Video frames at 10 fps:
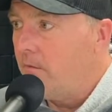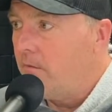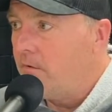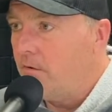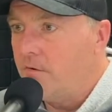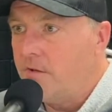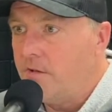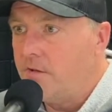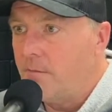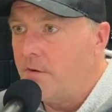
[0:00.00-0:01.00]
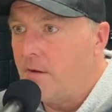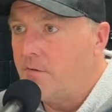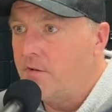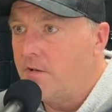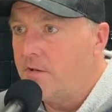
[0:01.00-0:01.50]
so you'll see, sometimes
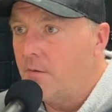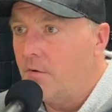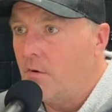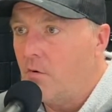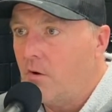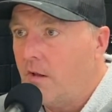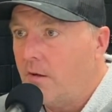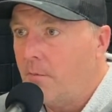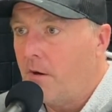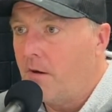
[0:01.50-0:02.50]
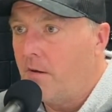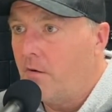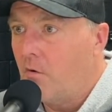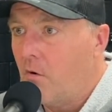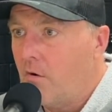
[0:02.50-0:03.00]
you'll see someone go collect a puck in the
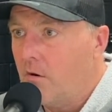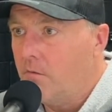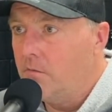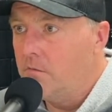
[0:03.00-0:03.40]
corner,